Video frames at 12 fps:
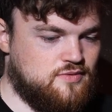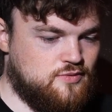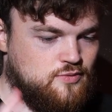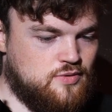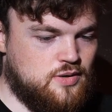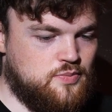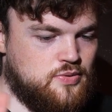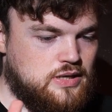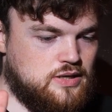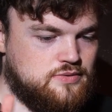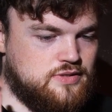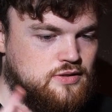wrap
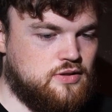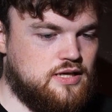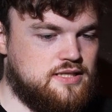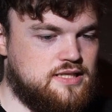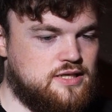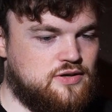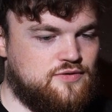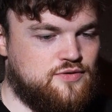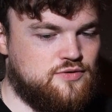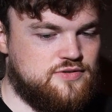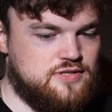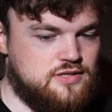around the whole idea of
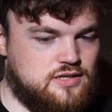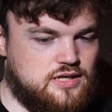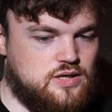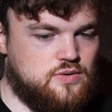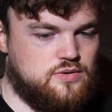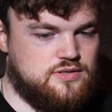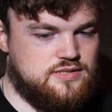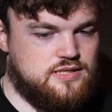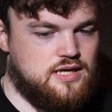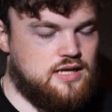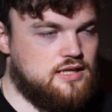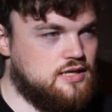using our
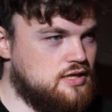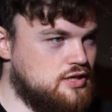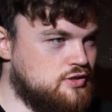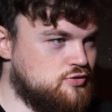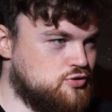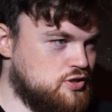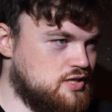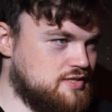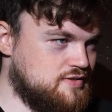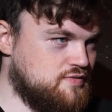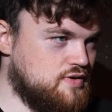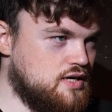styling in
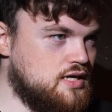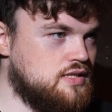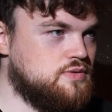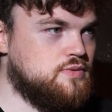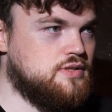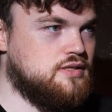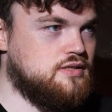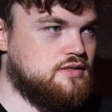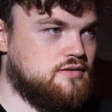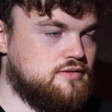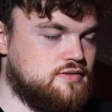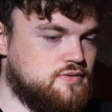JS file.
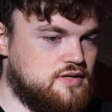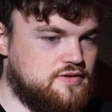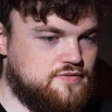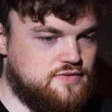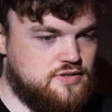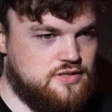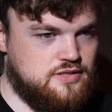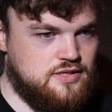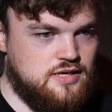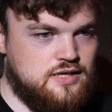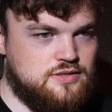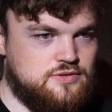We also have
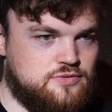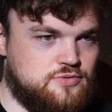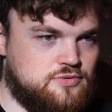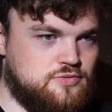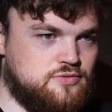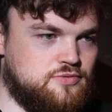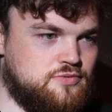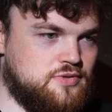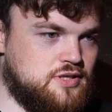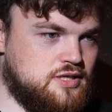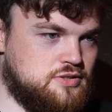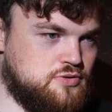to
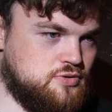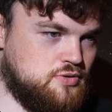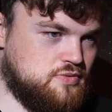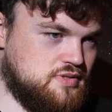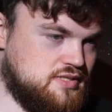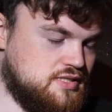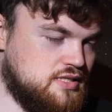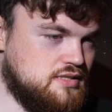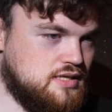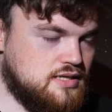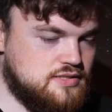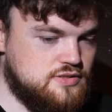get to know the
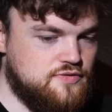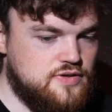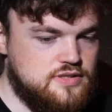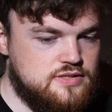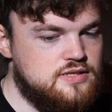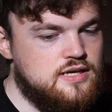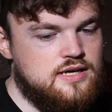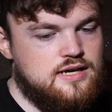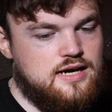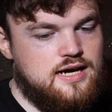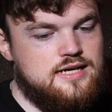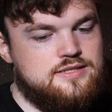syntax of it,
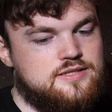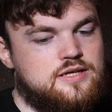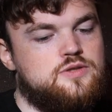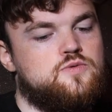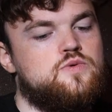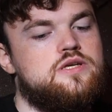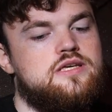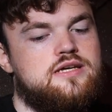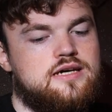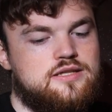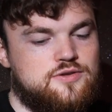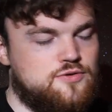and that we
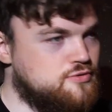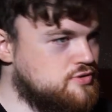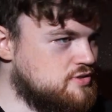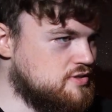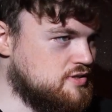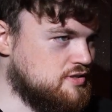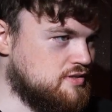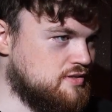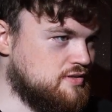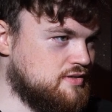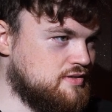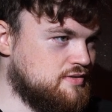can use
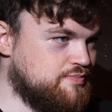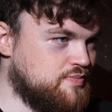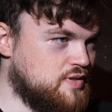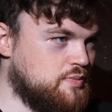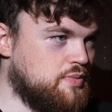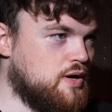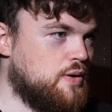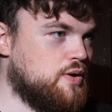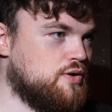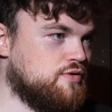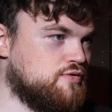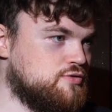the
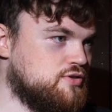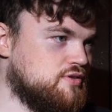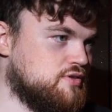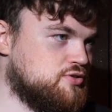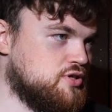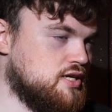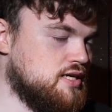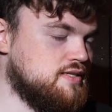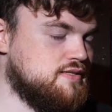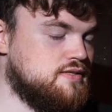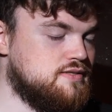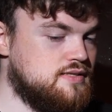power of
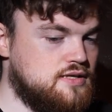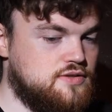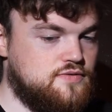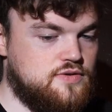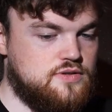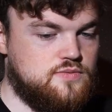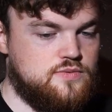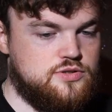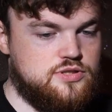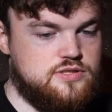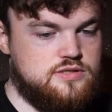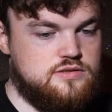JS inside of it,
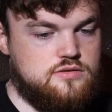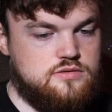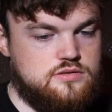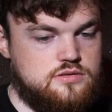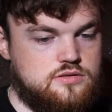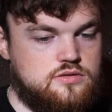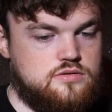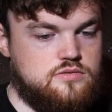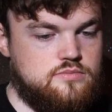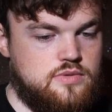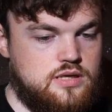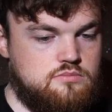which is not
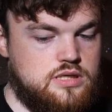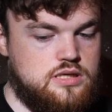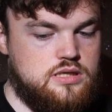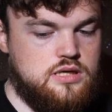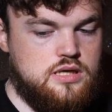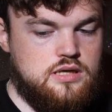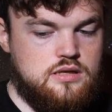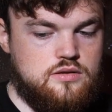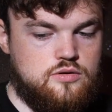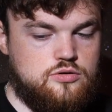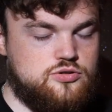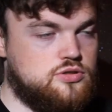so maybe
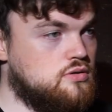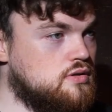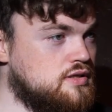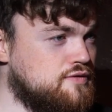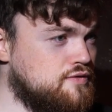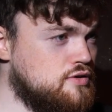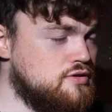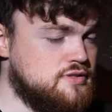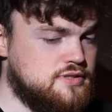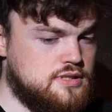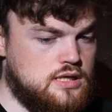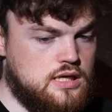logical at
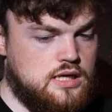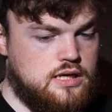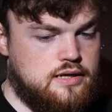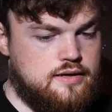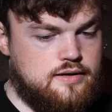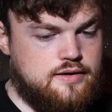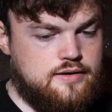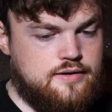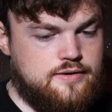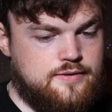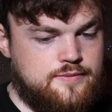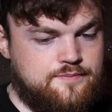first.
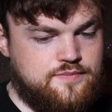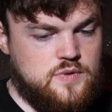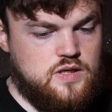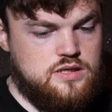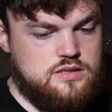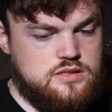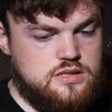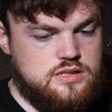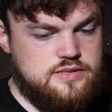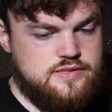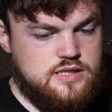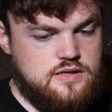And
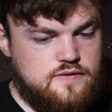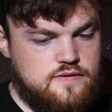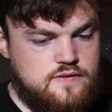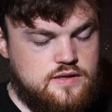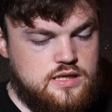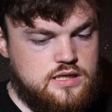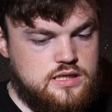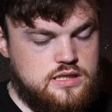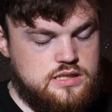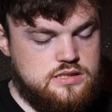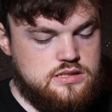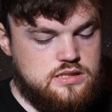the second thing
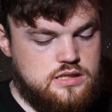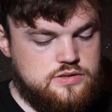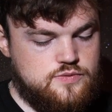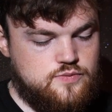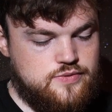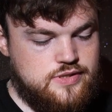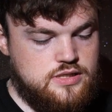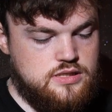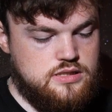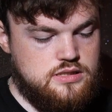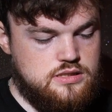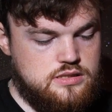is that
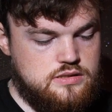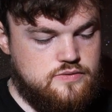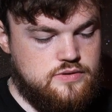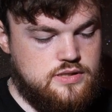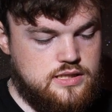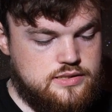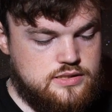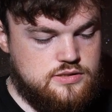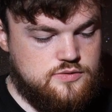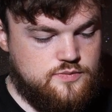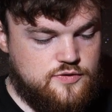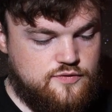related
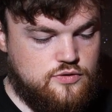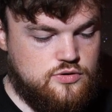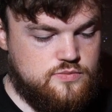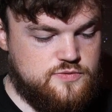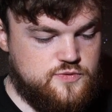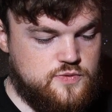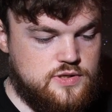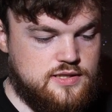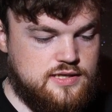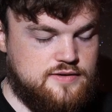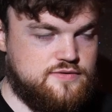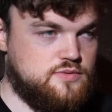to performance, we
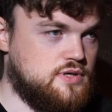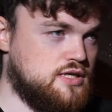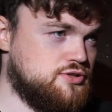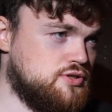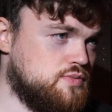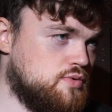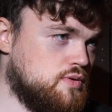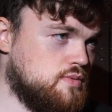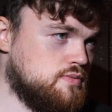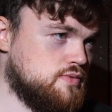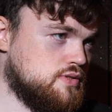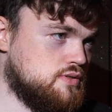can have some caching
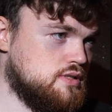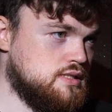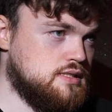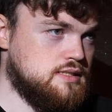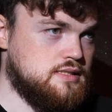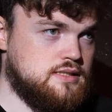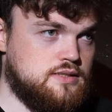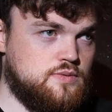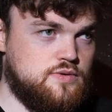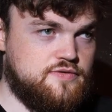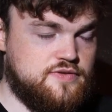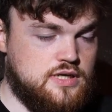problems
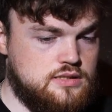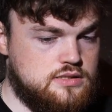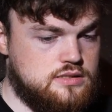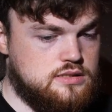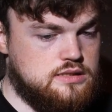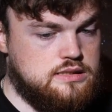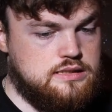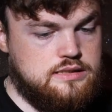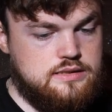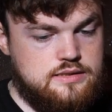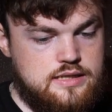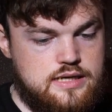with that.
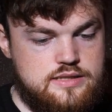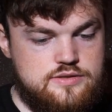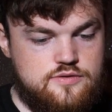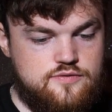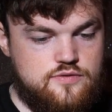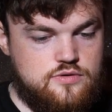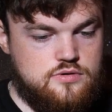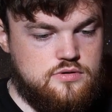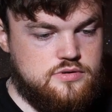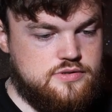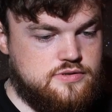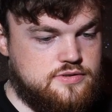And of
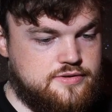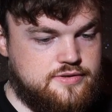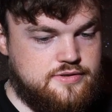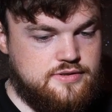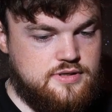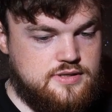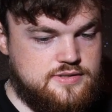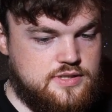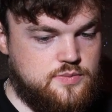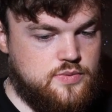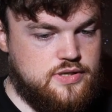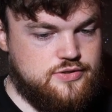course, as
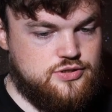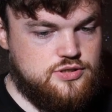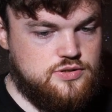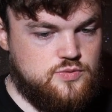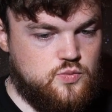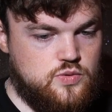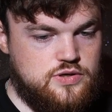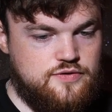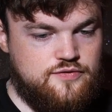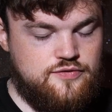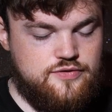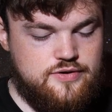I mentioned,
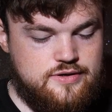with